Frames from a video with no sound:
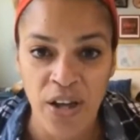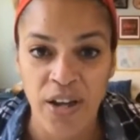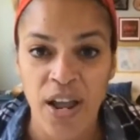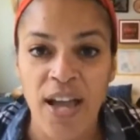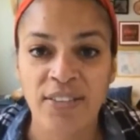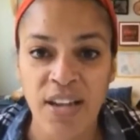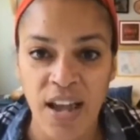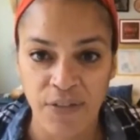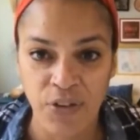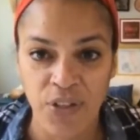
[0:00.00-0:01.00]
on as an
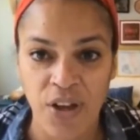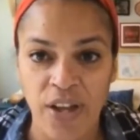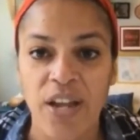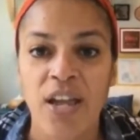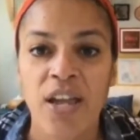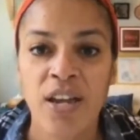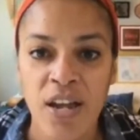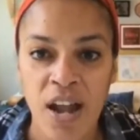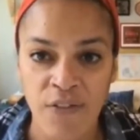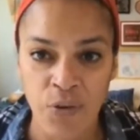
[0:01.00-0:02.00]
afterthought, it
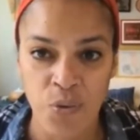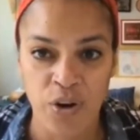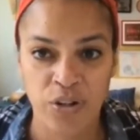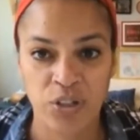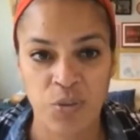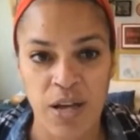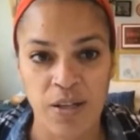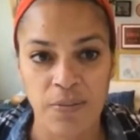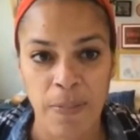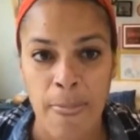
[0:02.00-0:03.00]
never works
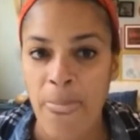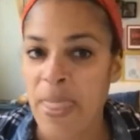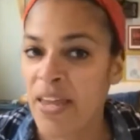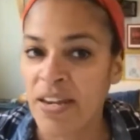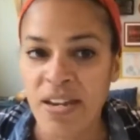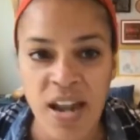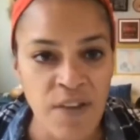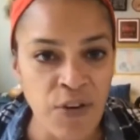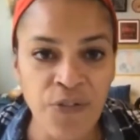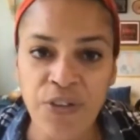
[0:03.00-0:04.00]
well. It
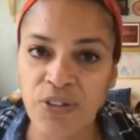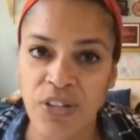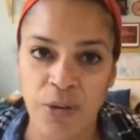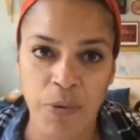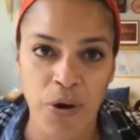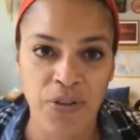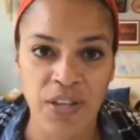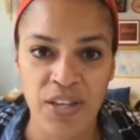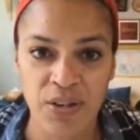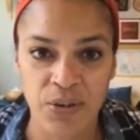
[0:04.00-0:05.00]
never feels like part of
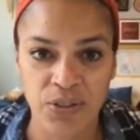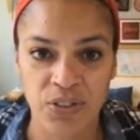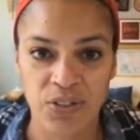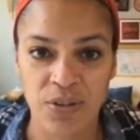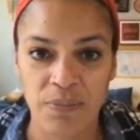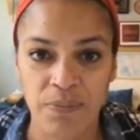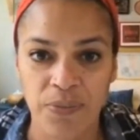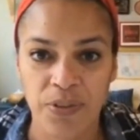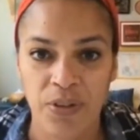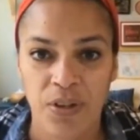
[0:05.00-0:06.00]
the ecosystem.
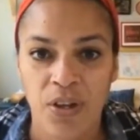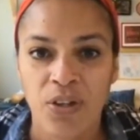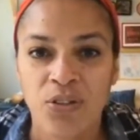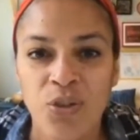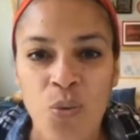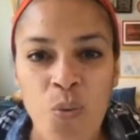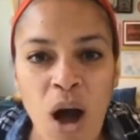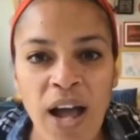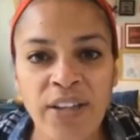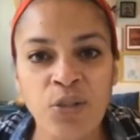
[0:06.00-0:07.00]
So
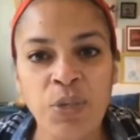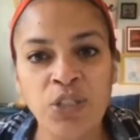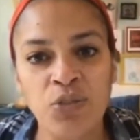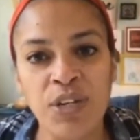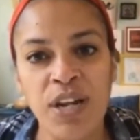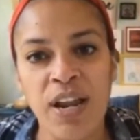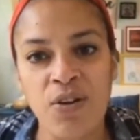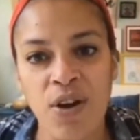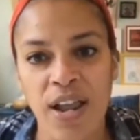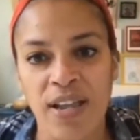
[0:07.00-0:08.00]
why do we treat
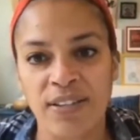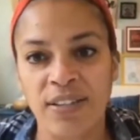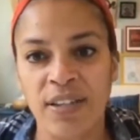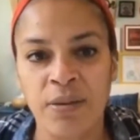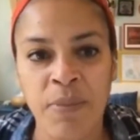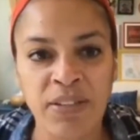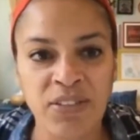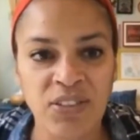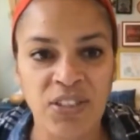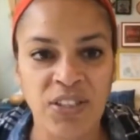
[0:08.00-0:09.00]
error handling and
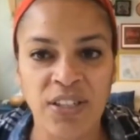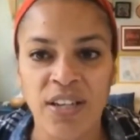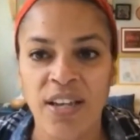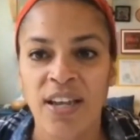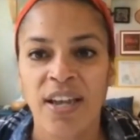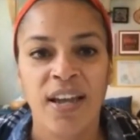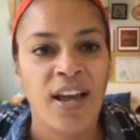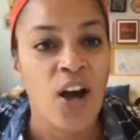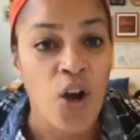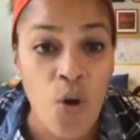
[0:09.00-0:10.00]
messaging,
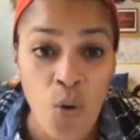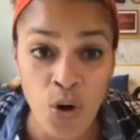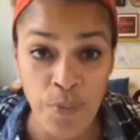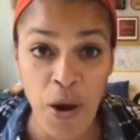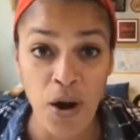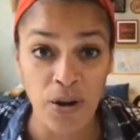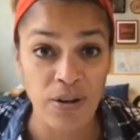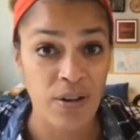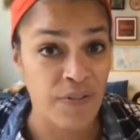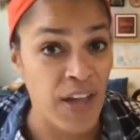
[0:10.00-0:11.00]
a core
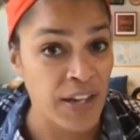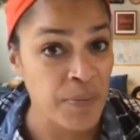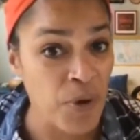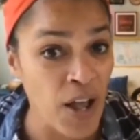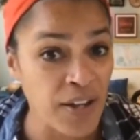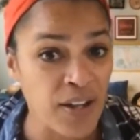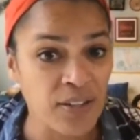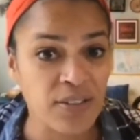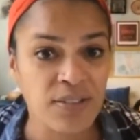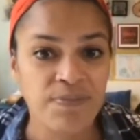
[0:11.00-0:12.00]
part of any
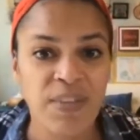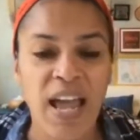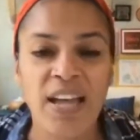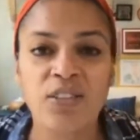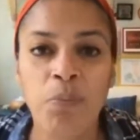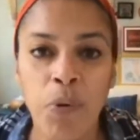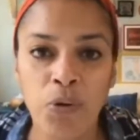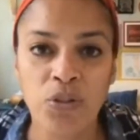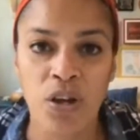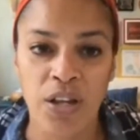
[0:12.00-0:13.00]
product, as a
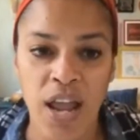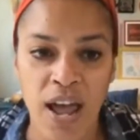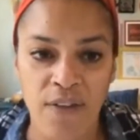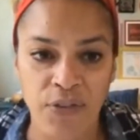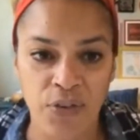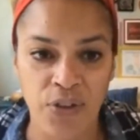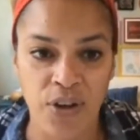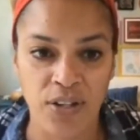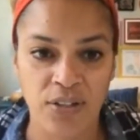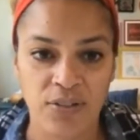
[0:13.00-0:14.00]
bolt-on
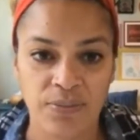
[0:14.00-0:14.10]
afterthought?